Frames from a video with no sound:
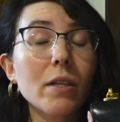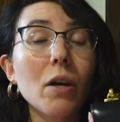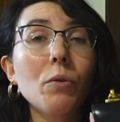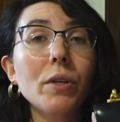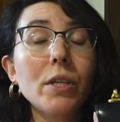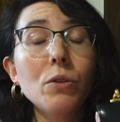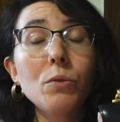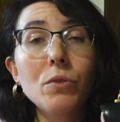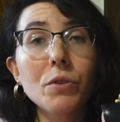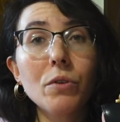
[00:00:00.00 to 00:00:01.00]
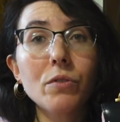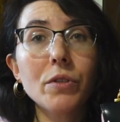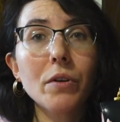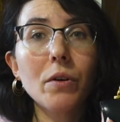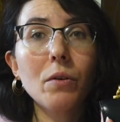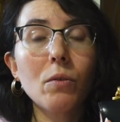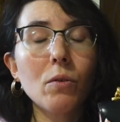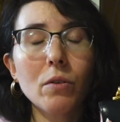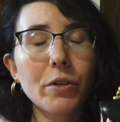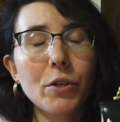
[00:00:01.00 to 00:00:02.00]
Now QOO
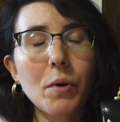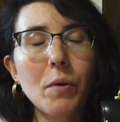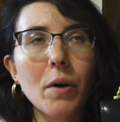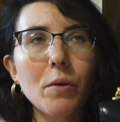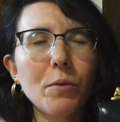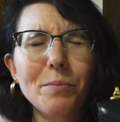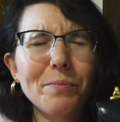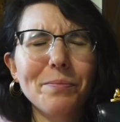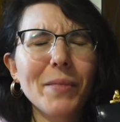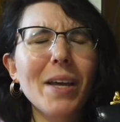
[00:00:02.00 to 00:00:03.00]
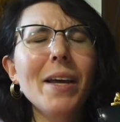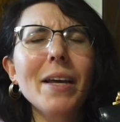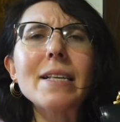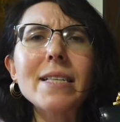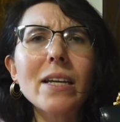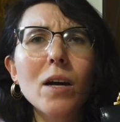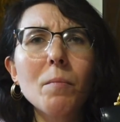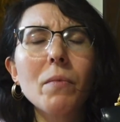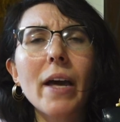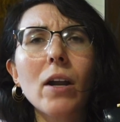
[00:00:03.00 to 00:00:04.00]
or QOO is set
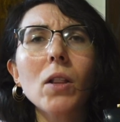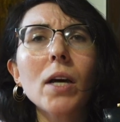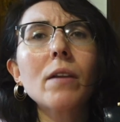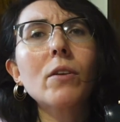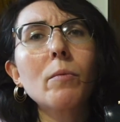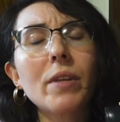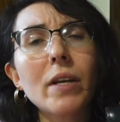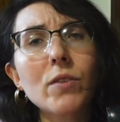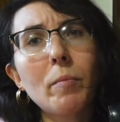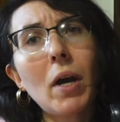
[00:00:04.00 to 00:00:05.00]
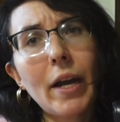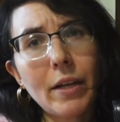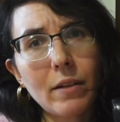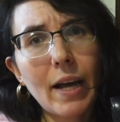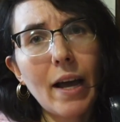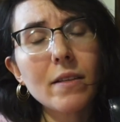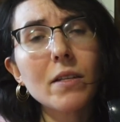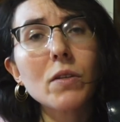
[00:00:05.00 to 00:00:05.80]
up that a lot of their things are behind glass.